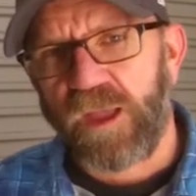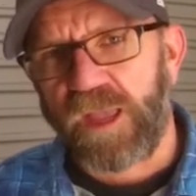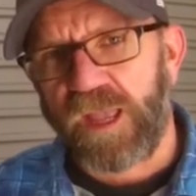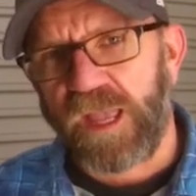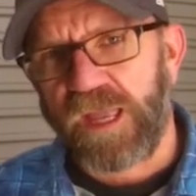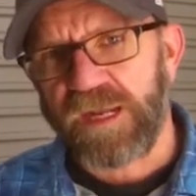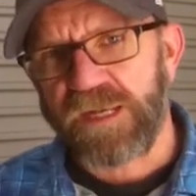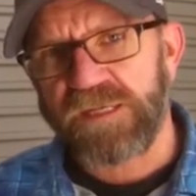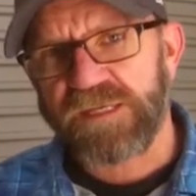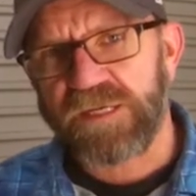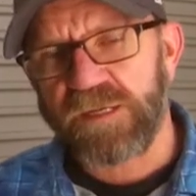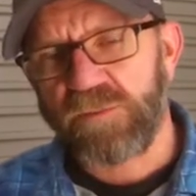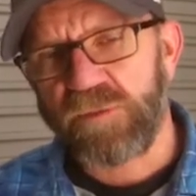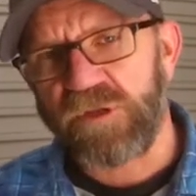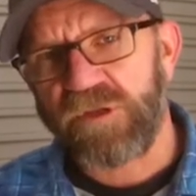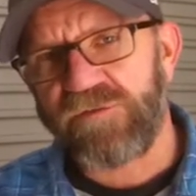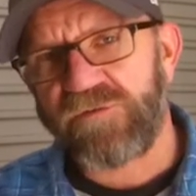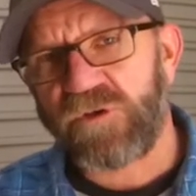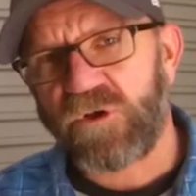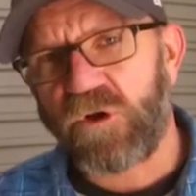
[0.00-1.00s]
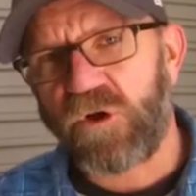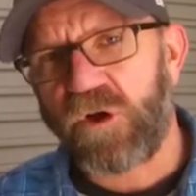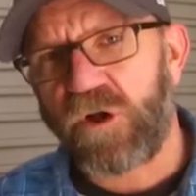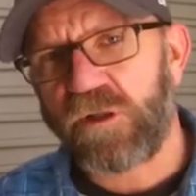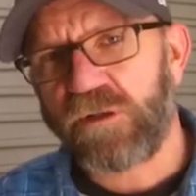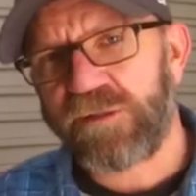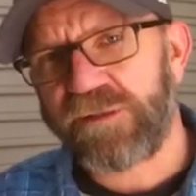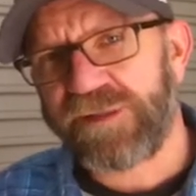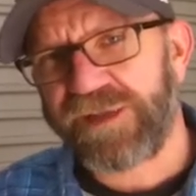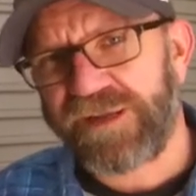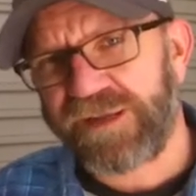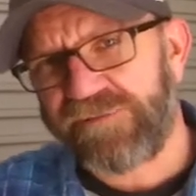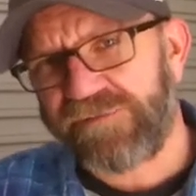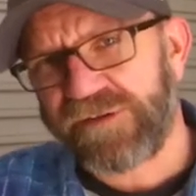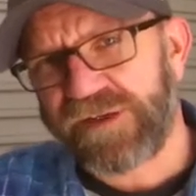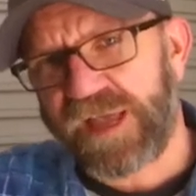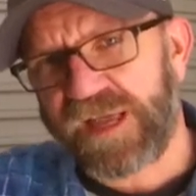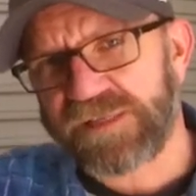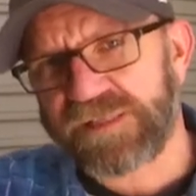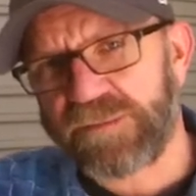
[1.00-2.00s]
Any timber you've got that if
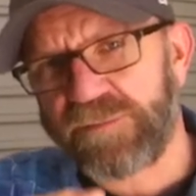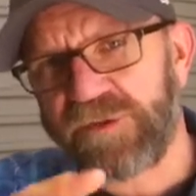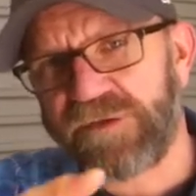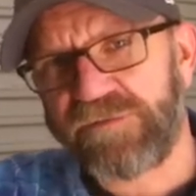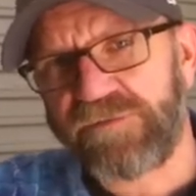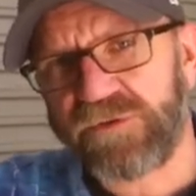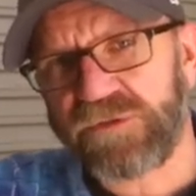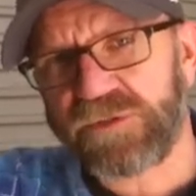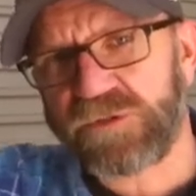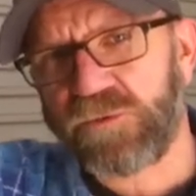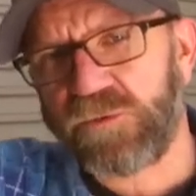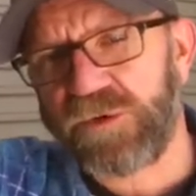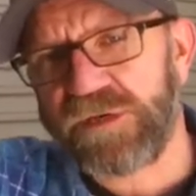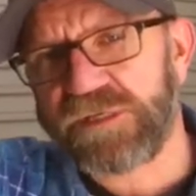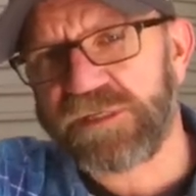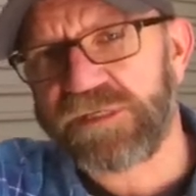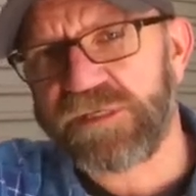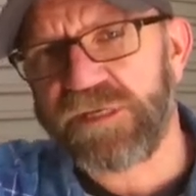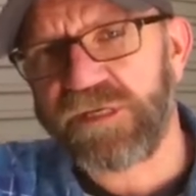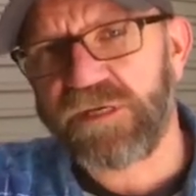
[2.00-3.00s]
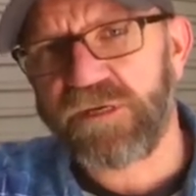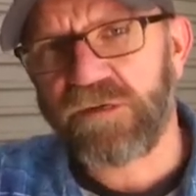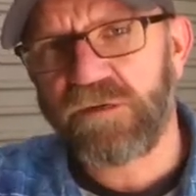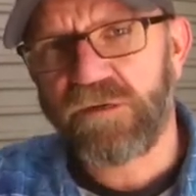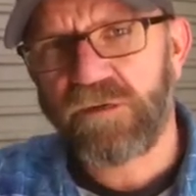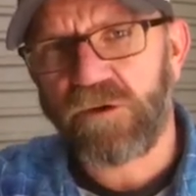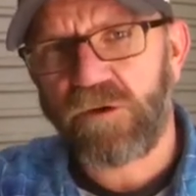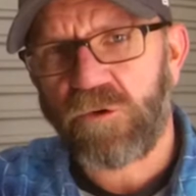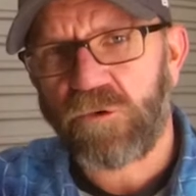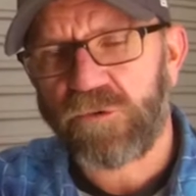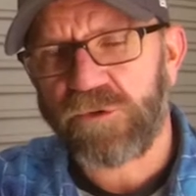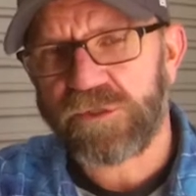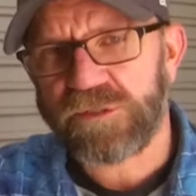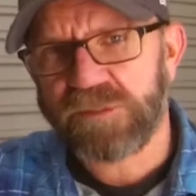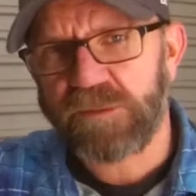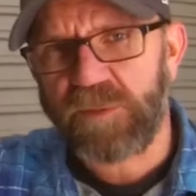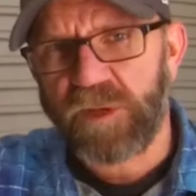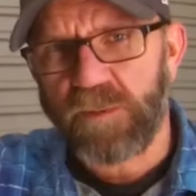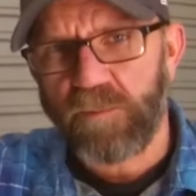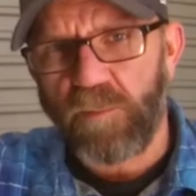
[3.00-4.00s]
it has a bit of a twist in it or is
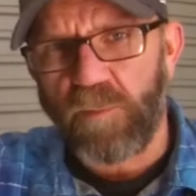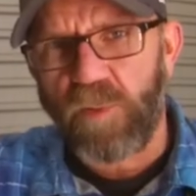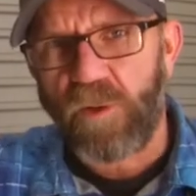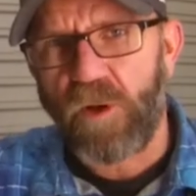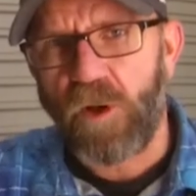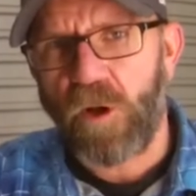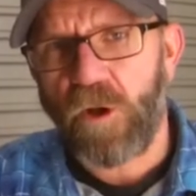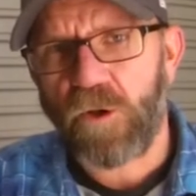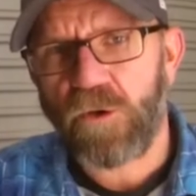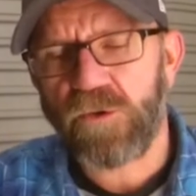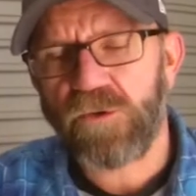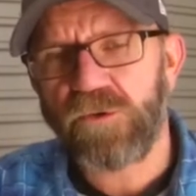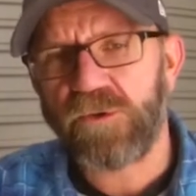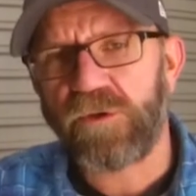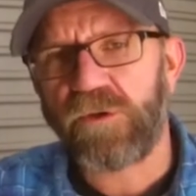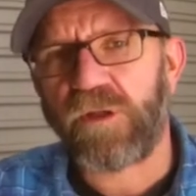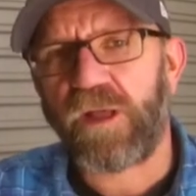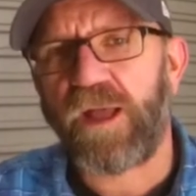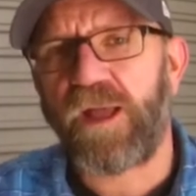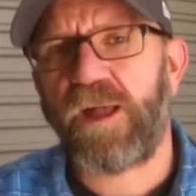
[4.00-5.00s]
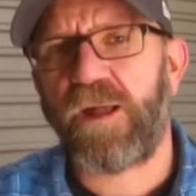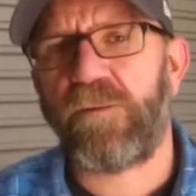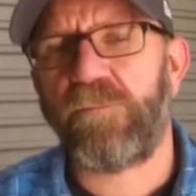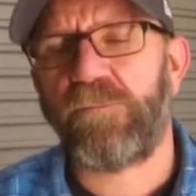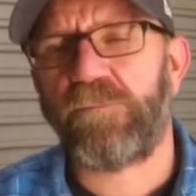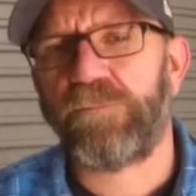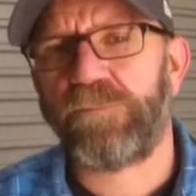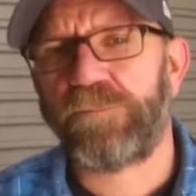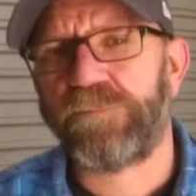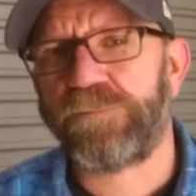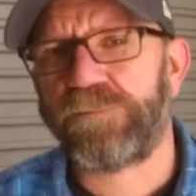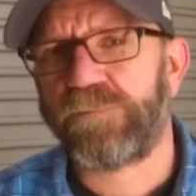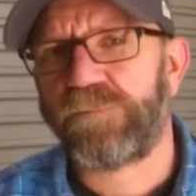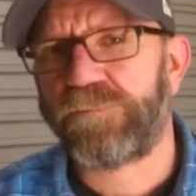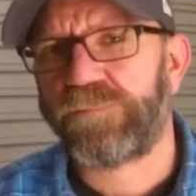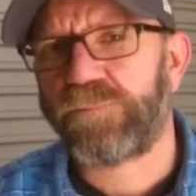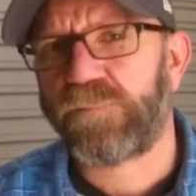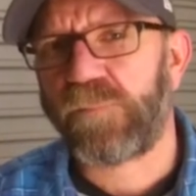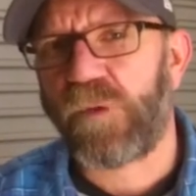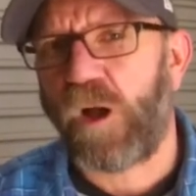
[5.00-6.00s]
a bit bowed,
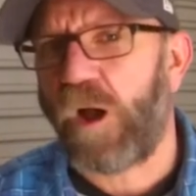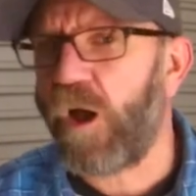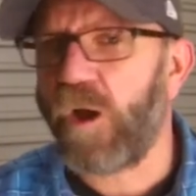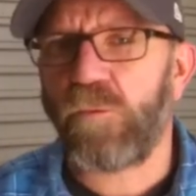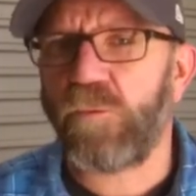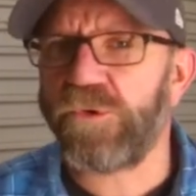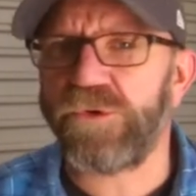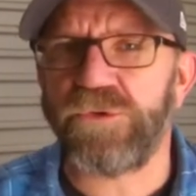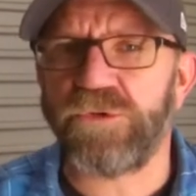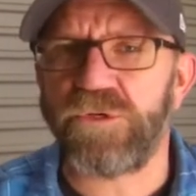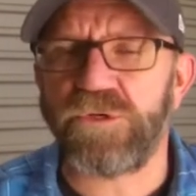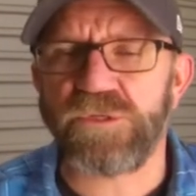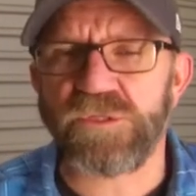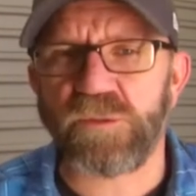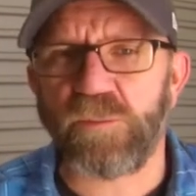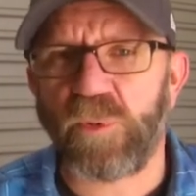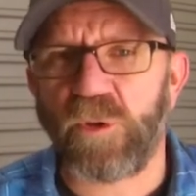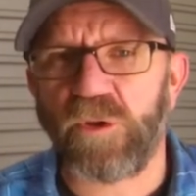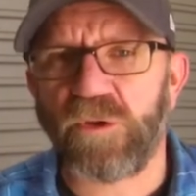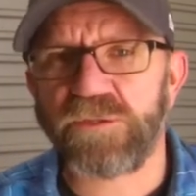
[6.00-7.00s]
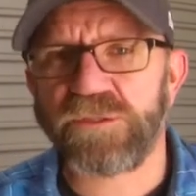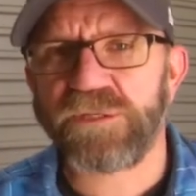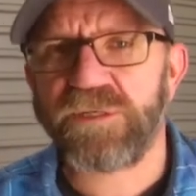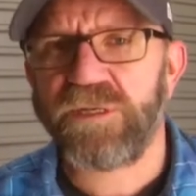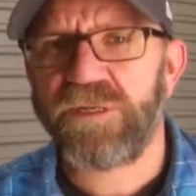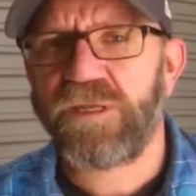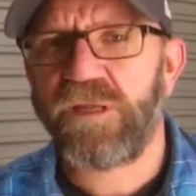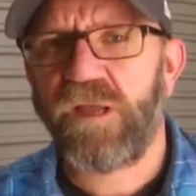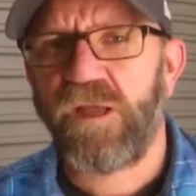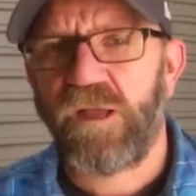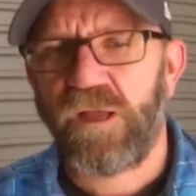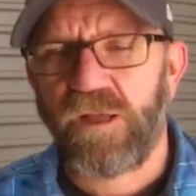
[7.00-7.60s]
I wouldn't use it personally.